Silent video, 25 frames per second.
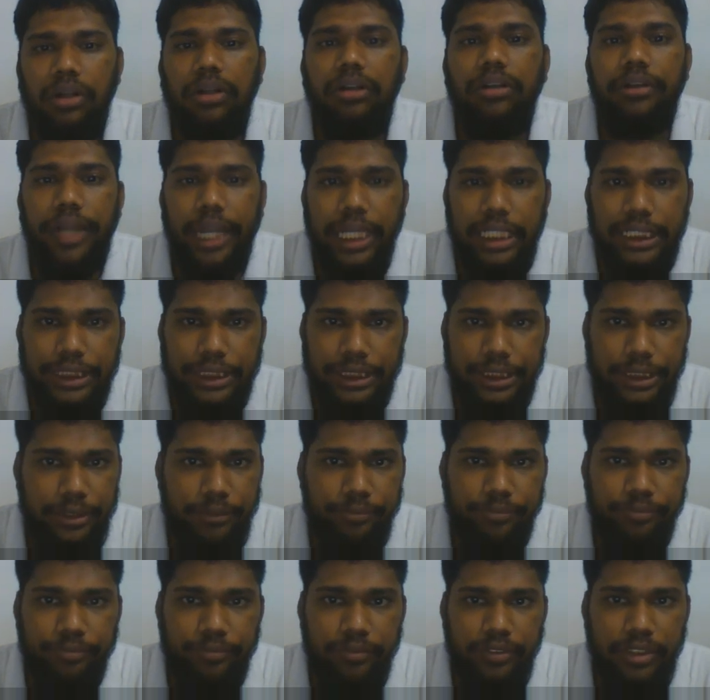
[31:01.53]
reaction.
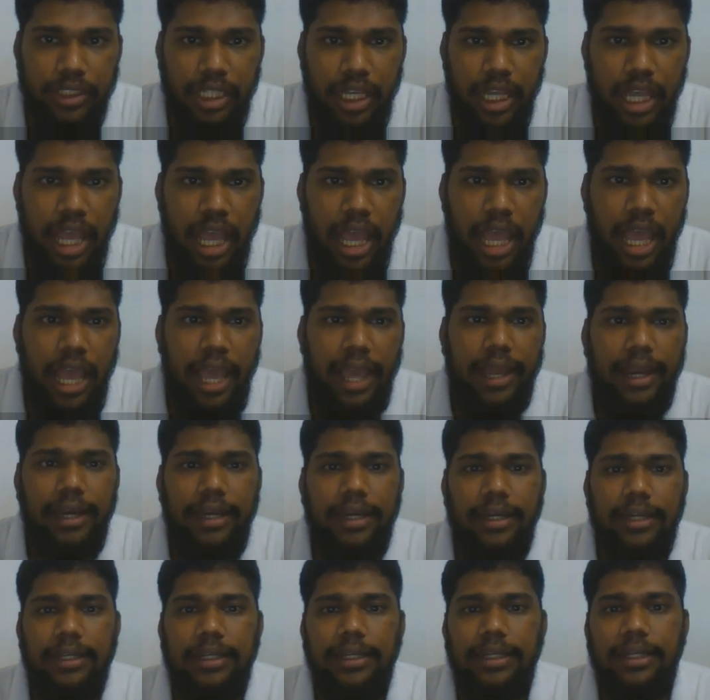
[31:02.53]

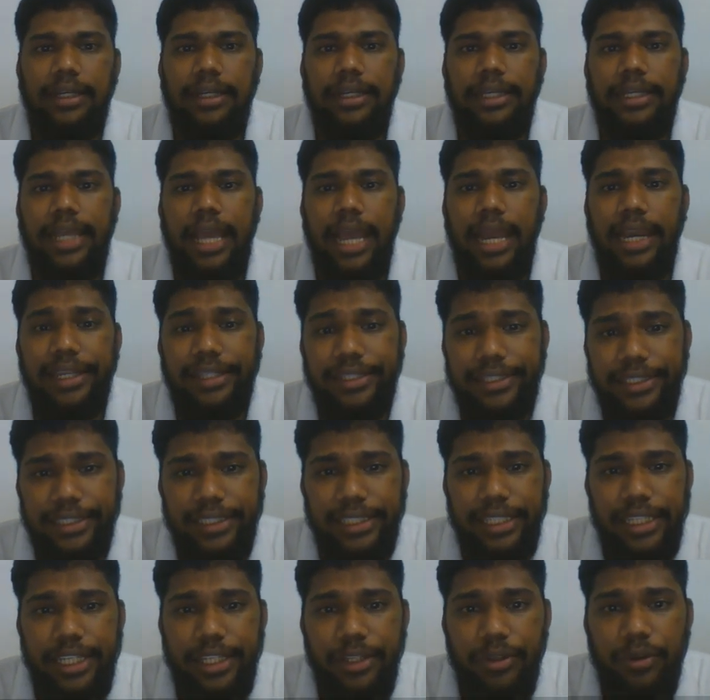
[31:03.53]
And
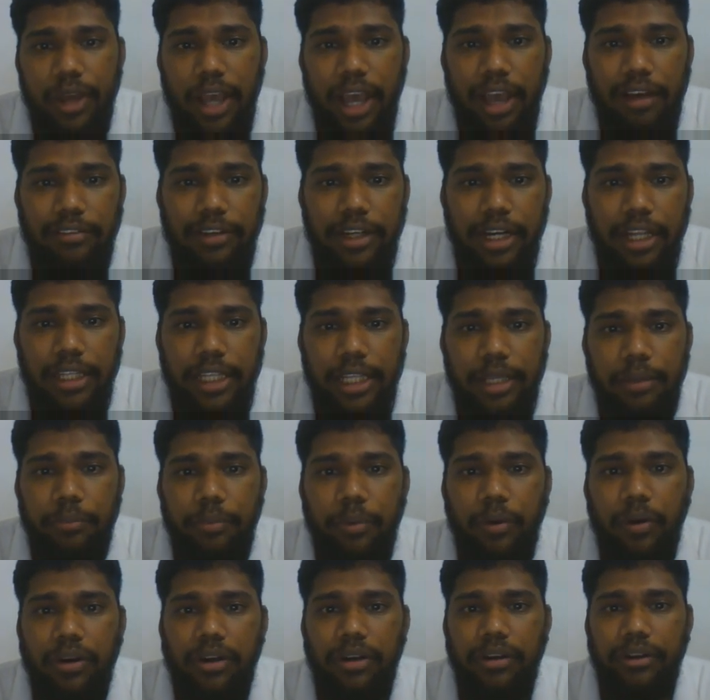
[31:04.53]
additionally, you have another
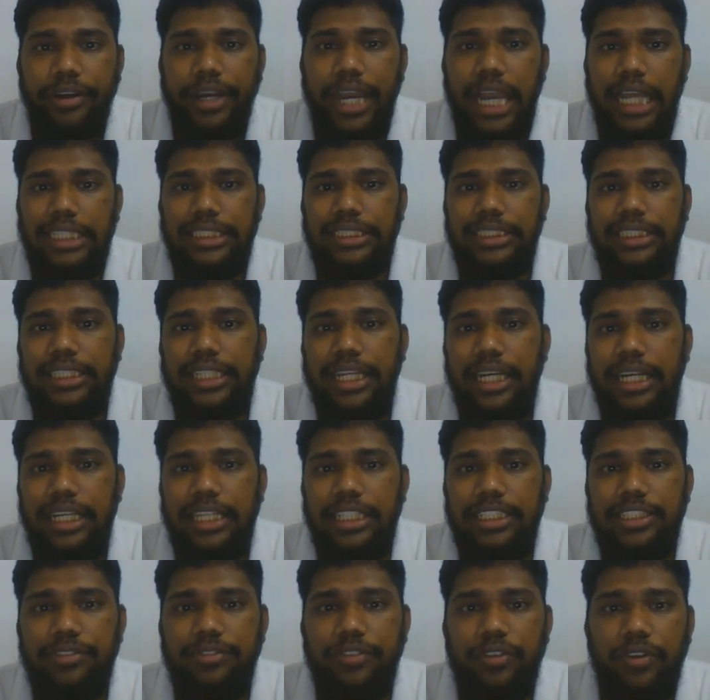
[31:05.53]
important reaction, that
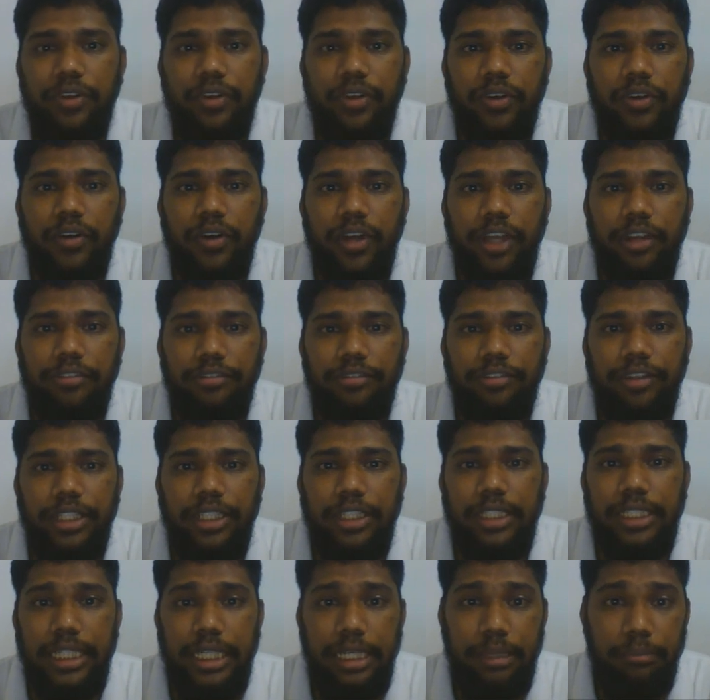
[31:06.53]
is for
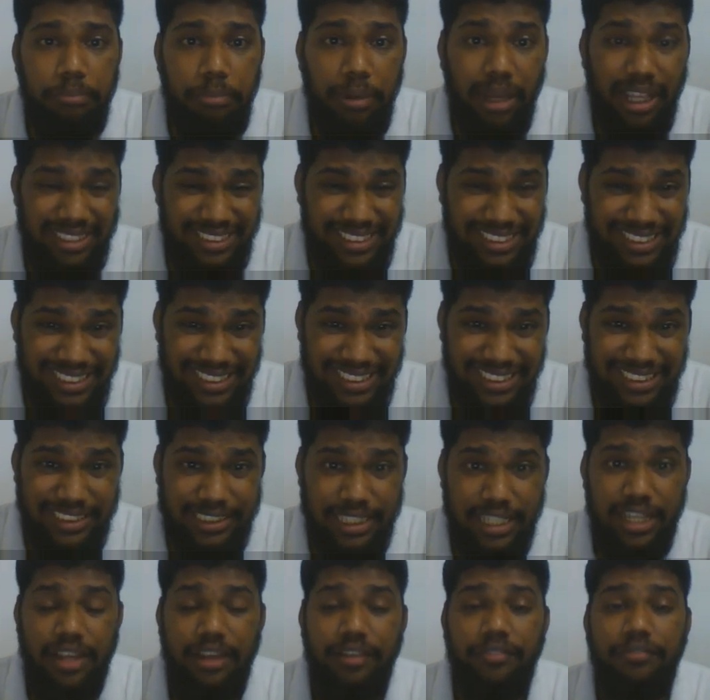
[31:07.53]
Fe3 plus
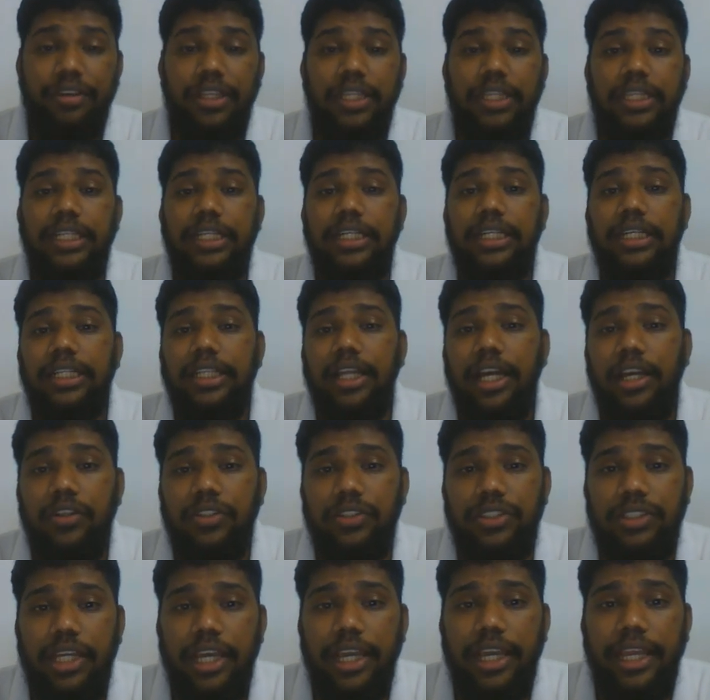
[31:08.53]
with
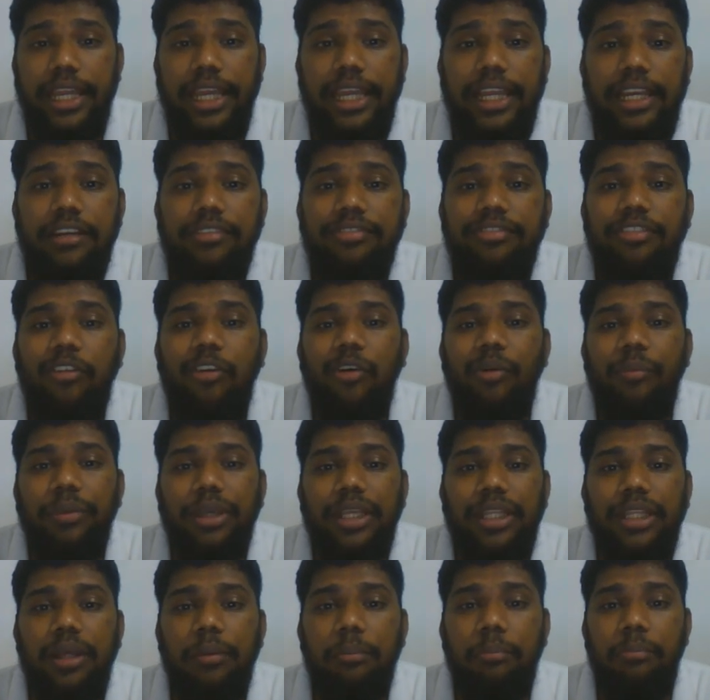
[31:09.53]
thiocyanate
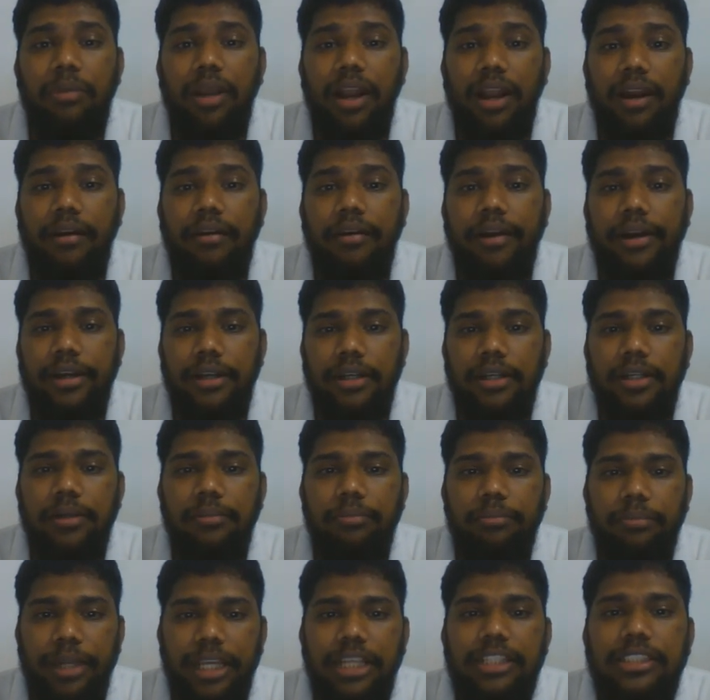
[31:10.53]
forming the blood red
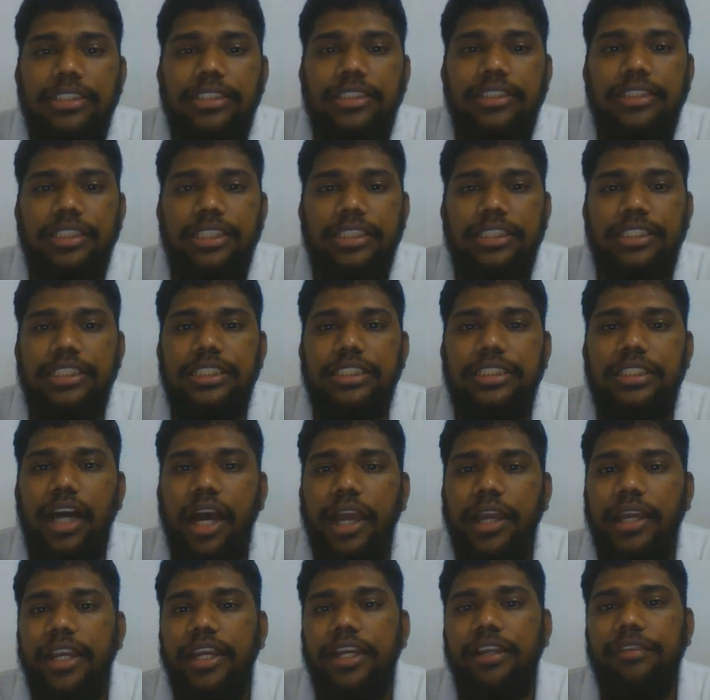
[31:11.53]
complex. This is an
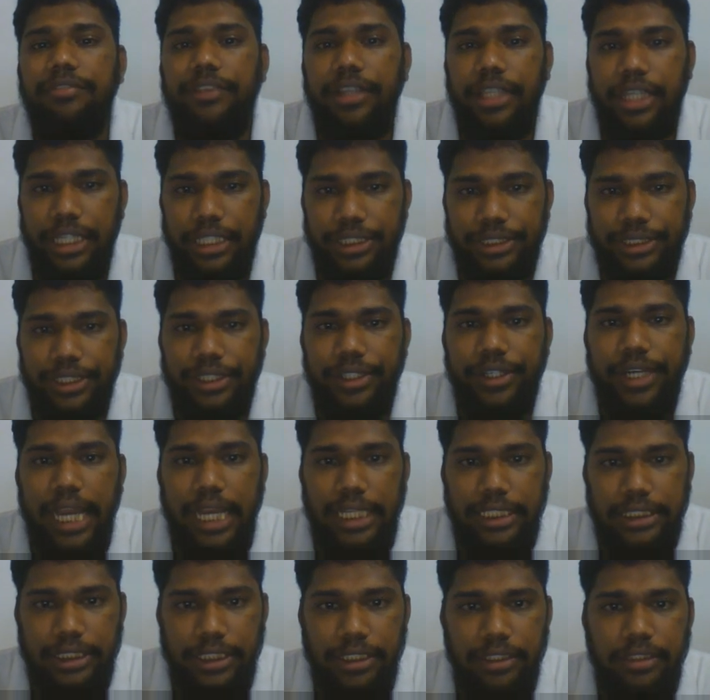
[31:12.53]
identification
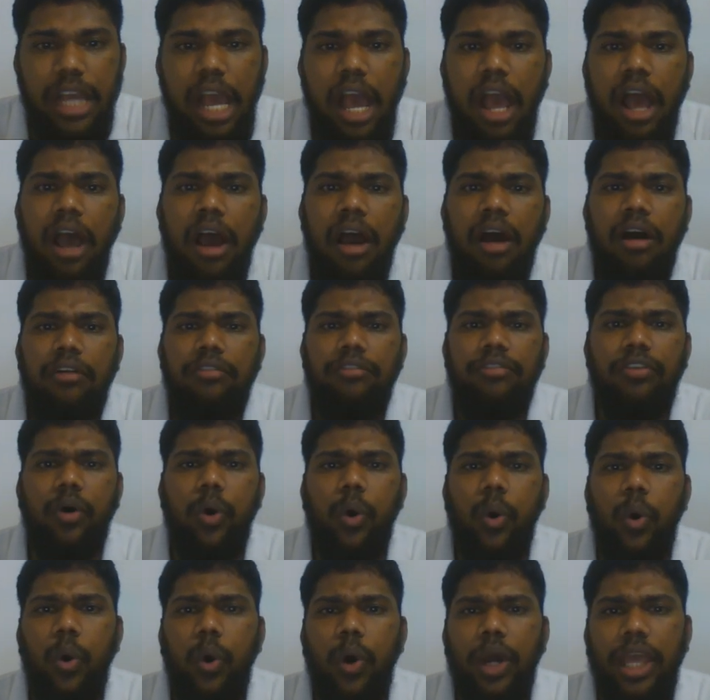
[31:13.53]
reaction
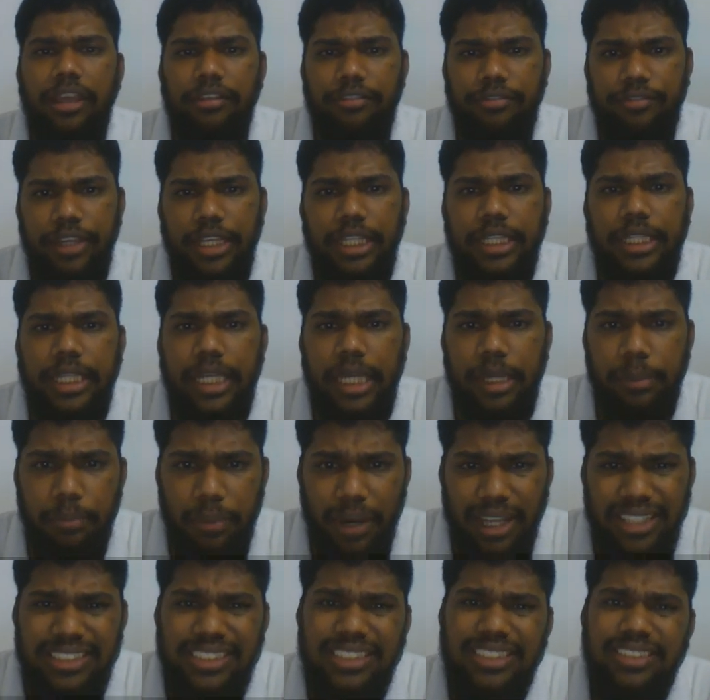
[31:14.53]
for Fe3
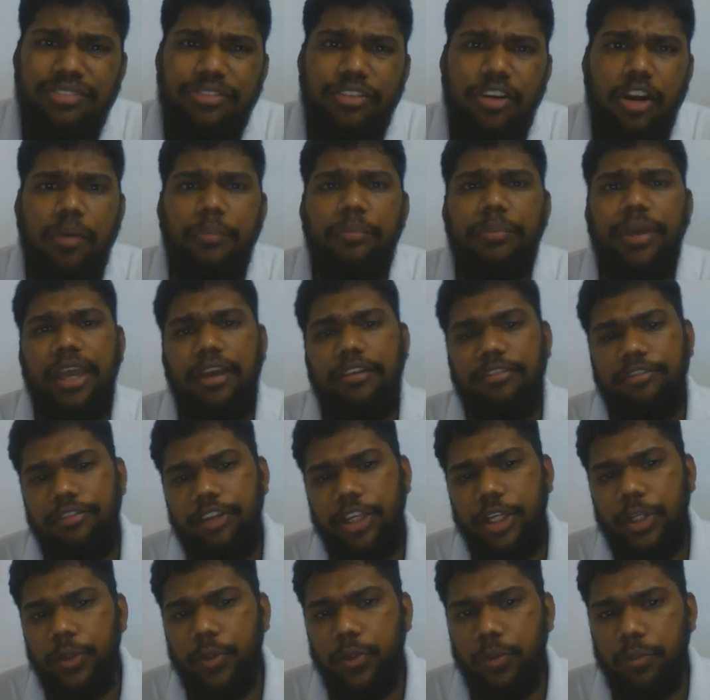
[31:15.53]
plus from
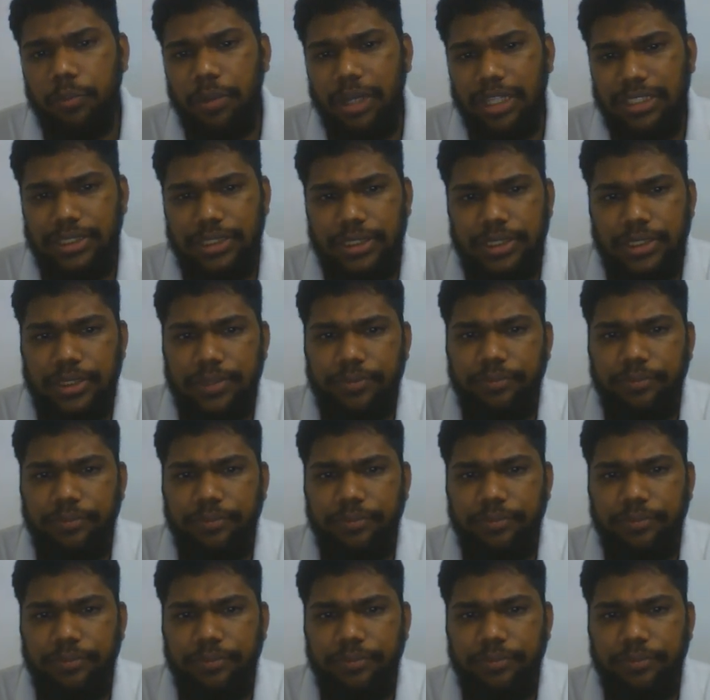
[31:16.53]
Fe2 plus.